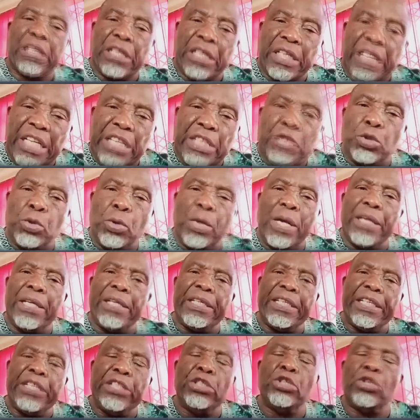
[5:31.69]
gradual
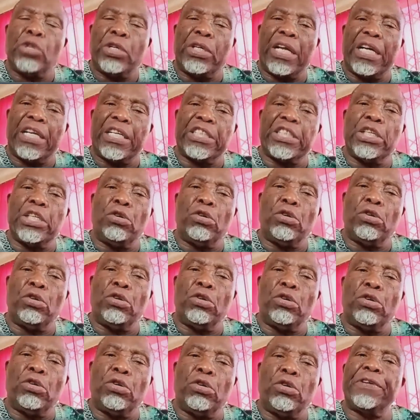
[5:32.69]
introduction
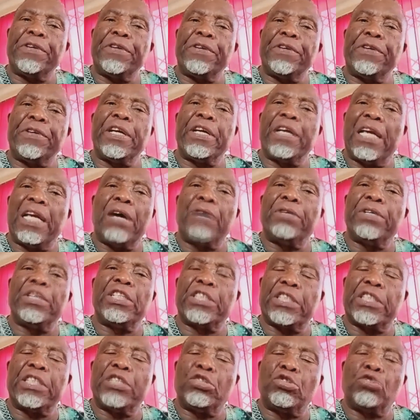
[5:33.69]
of African
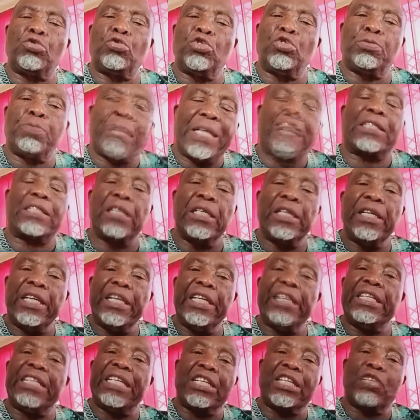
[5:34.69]
languages in schools, but
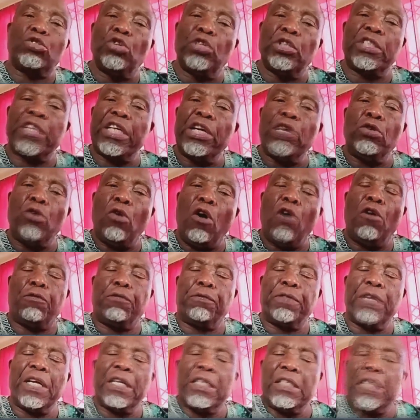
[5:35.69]
it does not take okay.
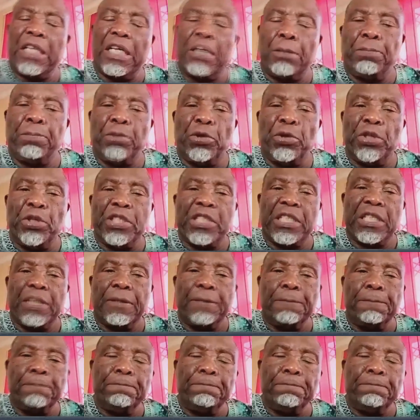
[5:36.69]
off that, that policy.